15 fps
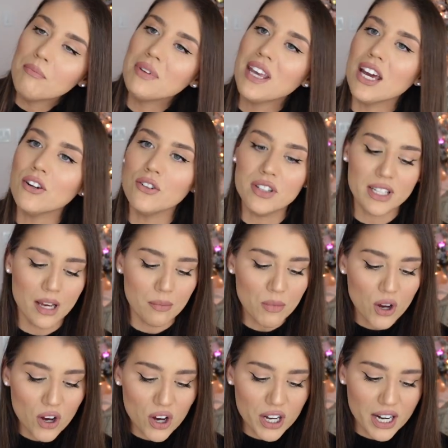pieno di
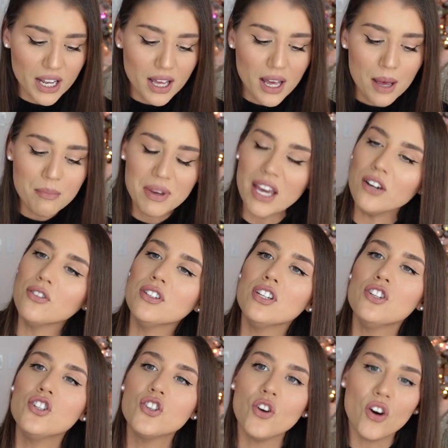amore, pieno di
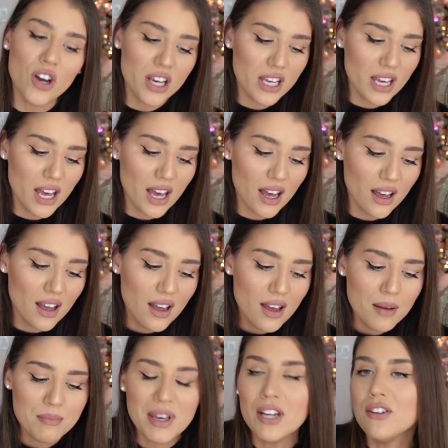gioia,
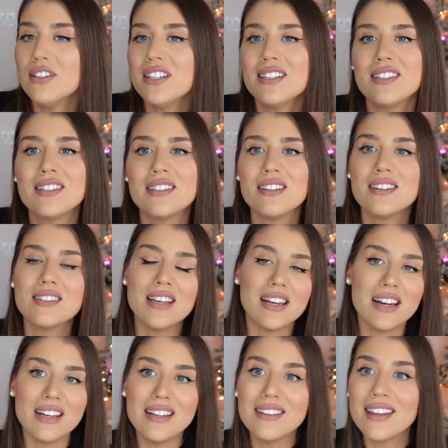pieno di
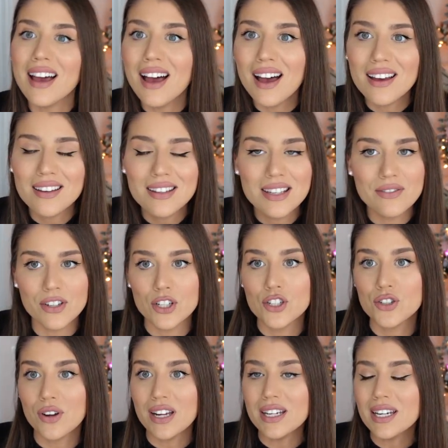serenità, even
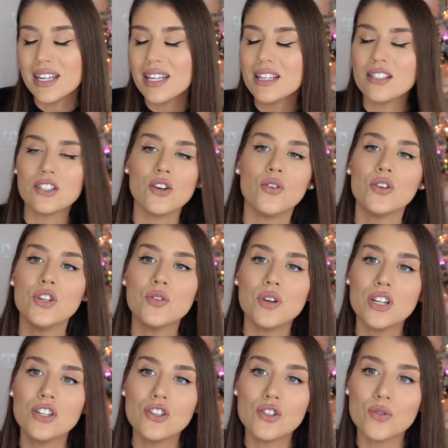serenity. So you
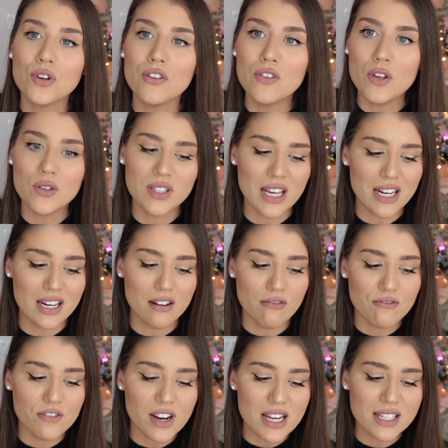can just sort of use that in a
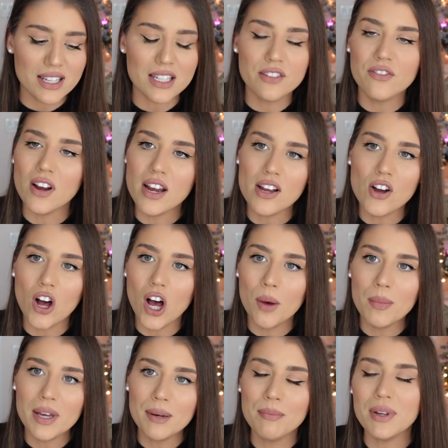phrase that's very
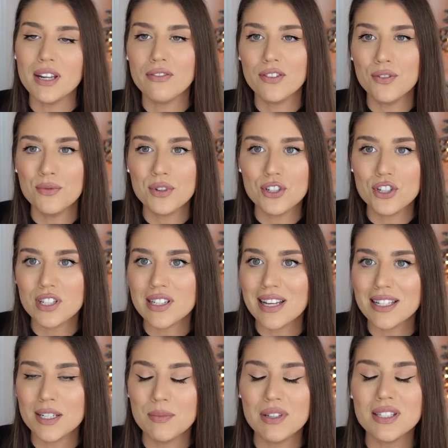common, but if you would just
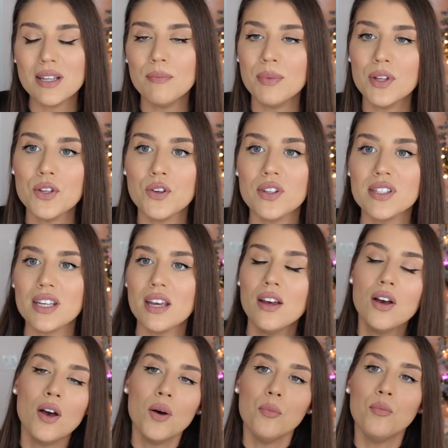like to be simple, you can say
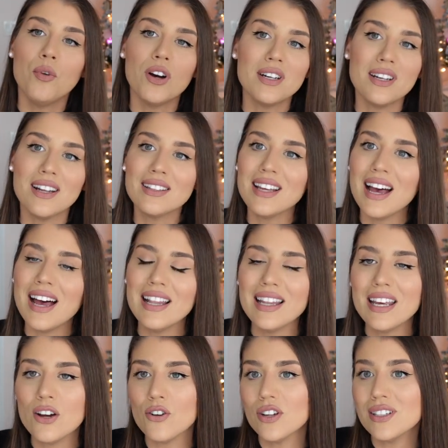Buon
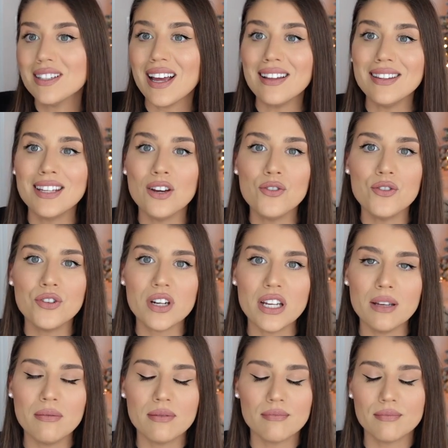Natale or tanti
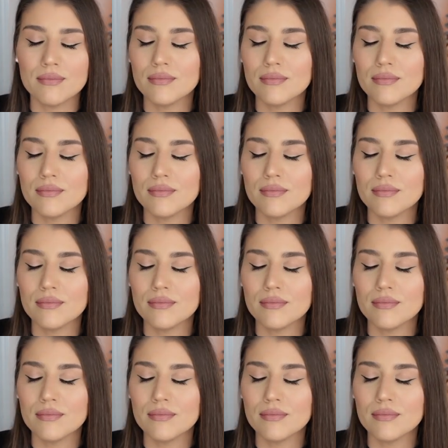auguri,